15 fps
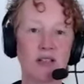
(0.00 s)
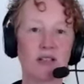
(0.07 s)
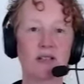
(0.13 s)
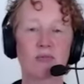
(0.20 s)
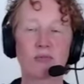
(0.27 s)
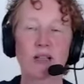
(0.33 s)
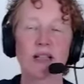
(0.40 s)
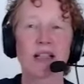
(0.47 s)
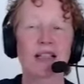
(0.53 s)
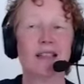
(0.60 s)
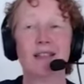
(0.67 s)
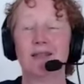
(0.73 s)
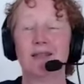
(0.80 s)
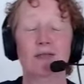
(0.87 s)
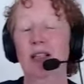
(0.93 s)
we
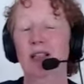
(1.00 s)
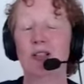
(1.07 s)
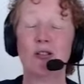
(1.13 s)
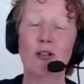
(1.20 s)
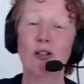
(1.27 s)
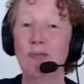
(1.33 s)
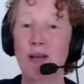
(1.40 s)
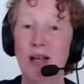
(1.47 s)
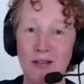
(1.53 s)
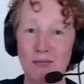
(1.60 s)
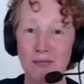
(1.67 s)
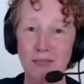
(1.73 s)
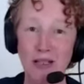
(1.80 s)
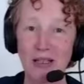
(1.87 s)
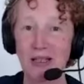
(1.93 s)
didn't talk about
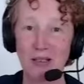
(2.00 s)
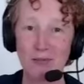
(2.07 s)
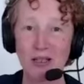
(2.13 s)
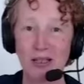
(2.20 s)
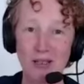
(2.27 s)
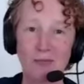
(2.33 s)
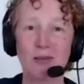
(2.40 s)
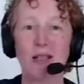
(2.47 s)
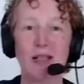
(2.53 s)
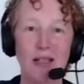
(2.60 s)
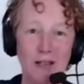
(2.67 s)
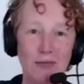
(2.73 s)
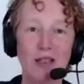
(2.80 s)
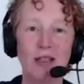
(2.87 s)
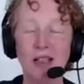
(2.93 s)
them picking, but
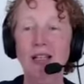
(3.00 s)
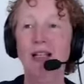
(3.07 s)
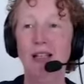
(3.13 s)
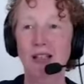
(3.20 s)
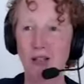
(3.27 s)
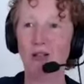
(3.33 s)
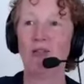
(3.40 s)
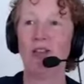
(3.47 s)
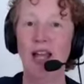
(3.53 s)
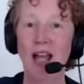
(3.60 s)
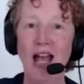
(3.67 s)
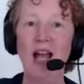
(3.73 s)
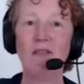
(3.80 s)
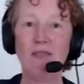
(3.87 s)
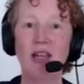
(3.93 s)
you know, right. If they
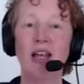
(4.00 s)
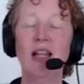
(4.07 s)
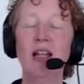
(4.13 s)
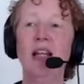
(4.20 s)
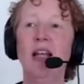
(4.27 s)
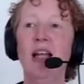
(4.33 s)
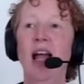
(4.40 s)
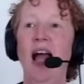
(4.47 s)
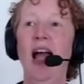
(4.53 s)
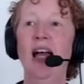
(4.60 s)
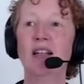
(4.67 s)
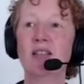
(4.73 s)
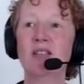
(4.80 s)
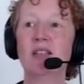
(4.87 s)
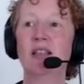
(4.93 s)
have that,
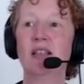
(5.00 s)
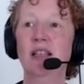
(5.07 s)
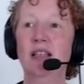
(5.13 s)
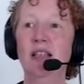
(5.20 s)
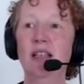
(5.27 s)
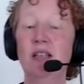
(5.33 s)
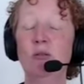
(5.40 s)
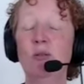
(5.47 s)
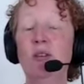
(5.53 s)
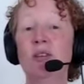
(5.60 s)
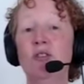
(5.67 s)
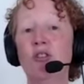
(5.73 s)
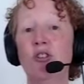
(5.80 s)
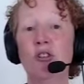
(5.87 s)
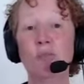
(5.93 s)
actually
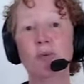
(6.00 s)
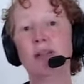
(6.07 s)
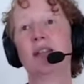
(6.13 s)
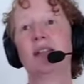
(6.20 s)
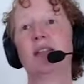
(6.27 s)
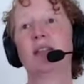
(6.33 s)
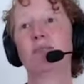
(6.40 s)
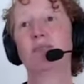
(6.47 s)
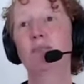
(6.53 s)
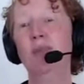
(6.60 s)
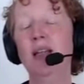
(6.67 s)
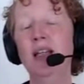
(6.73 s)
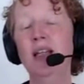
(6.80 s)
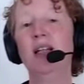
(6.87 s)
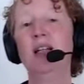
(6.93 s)
Jupiter's
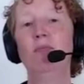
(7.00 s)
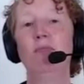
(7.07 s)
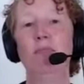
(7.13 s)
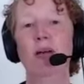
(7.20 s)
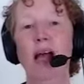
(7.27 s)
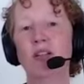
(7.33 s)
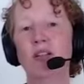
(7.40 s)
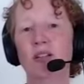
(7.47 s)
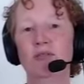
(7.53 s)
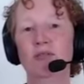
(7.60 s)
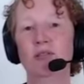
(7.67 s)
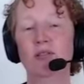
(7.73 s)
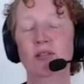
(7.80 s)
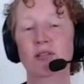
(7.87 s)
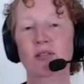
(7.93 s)
big
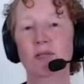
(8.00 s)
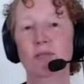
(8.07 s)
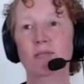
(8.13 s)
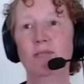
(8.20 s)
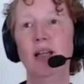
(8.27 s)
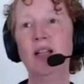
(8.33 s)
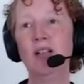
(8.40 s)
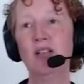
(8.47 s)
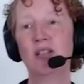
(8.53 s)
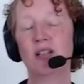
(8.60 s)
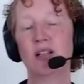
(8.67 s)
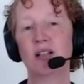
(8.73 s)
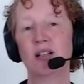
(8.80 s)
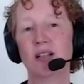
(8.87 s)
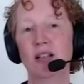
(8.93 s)
bountiful
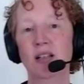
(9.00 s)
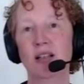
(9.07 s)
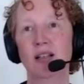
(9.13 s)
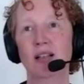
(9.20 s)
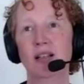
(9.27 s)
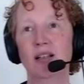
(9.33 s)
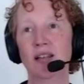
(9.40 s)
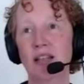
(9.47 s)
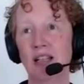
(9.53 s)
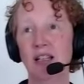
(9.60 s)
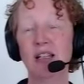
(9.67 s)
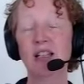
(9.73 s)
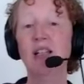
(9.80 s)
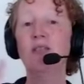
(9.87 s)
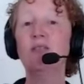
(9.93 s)
picture that
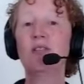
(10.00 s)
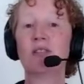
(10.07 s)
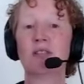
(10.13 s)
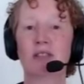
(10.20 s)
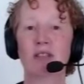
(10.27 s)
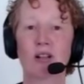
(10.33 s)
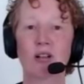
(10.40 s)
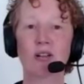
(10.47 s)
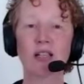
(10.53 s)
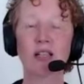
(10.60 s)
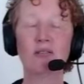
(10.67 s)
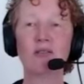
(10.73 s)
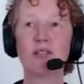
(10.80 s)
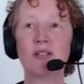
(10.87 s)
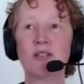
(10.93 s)
it gives, you know, it
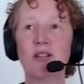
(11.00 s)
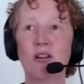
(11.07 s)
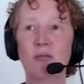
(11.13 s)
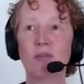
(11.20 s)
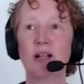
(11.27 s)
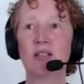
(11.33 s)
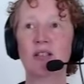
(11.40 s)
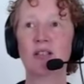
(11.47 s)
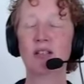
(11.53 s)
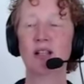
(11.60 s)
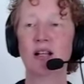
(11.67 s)
gives so much